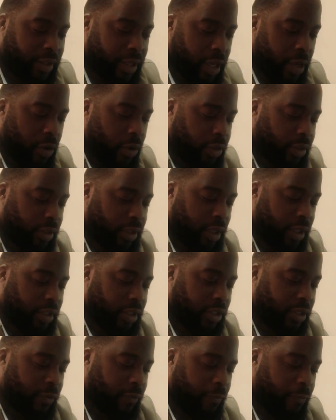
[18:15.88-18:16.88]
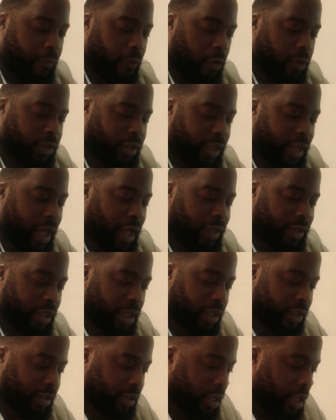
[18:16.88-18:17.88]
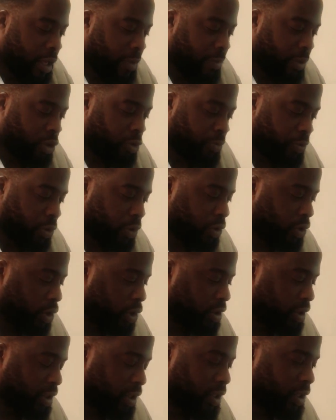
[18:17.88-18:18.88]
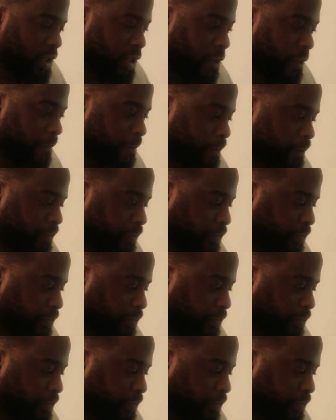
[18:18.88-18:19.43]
Lagos State, is the 4th largest metropolitan city,